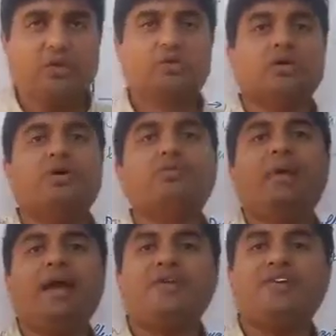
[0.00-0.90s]
So a
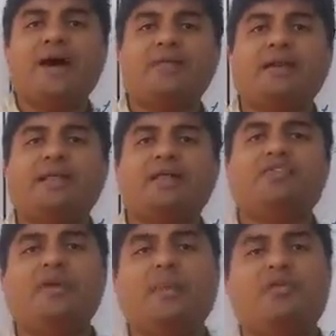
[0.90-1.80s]
male flower and the
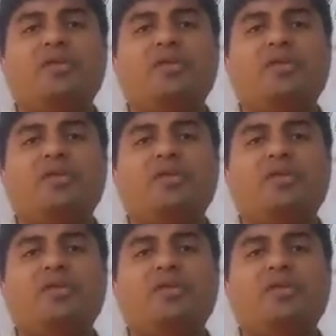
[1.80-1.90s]
female